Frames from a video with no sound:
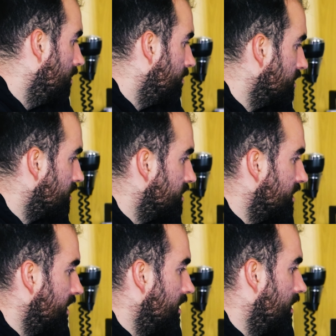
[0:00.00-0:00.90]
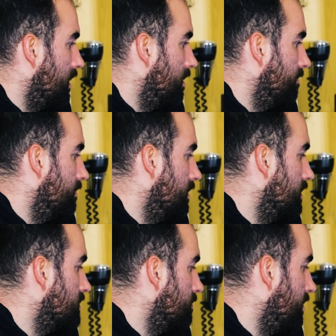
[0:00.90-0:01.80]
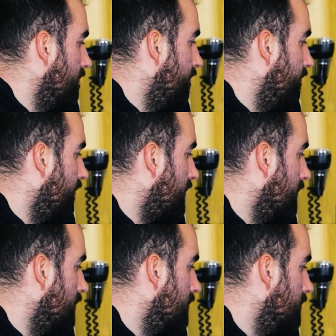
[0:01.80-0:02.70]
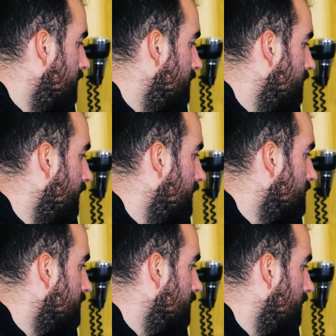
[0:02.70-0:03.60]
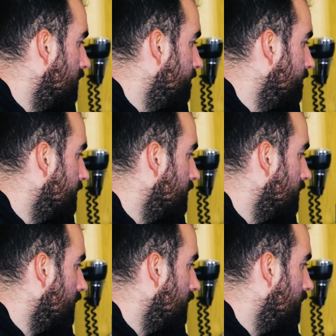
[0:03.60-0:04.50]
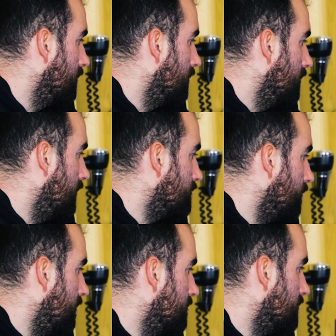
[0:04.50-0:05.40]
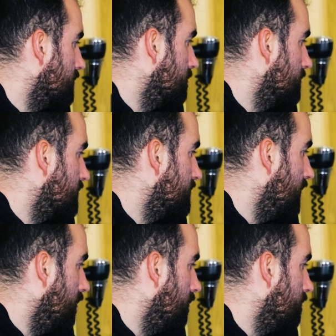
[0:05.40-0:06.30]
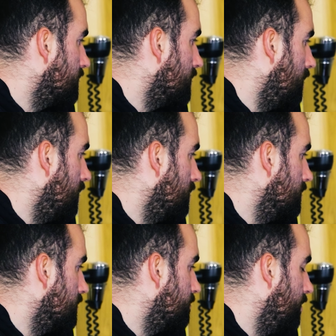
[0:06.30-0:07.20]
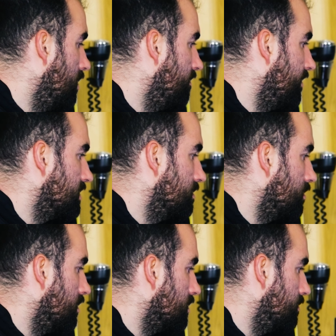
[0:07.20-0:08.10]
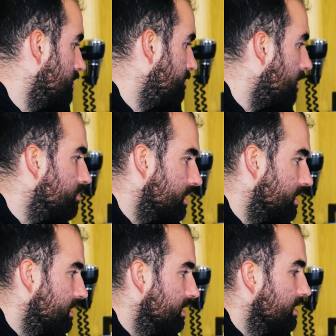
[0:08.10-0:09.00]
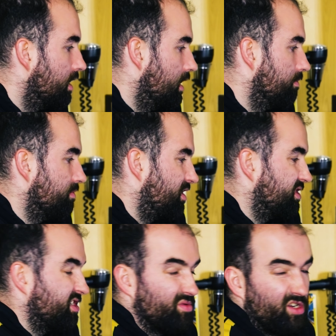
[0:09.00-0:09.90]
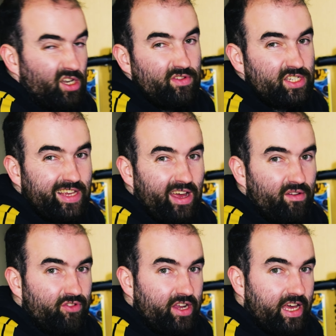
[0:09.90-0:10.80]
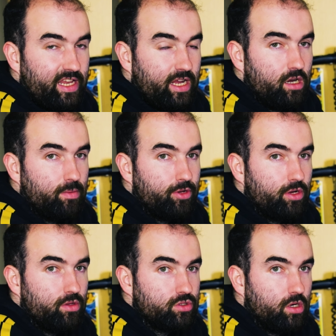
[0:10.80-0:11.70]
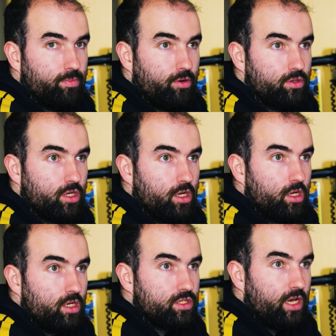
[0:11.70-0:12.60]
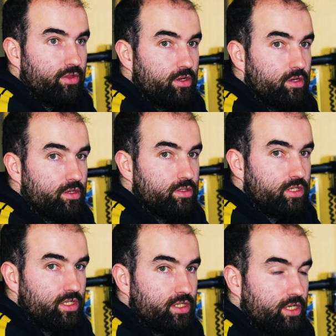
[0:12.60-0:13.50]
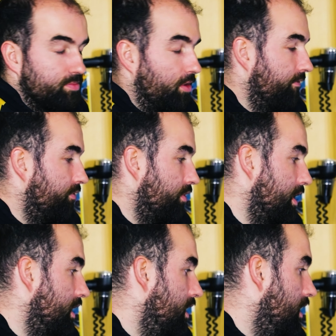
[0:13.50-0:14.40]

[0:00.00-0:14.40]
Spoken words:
But as you can see, there's a bit of flicker. There's the actual images themselves aren't perfect in regards to exposure, because this was kind of a set and forget it. I put it on the tripod, set the Z6 Mark III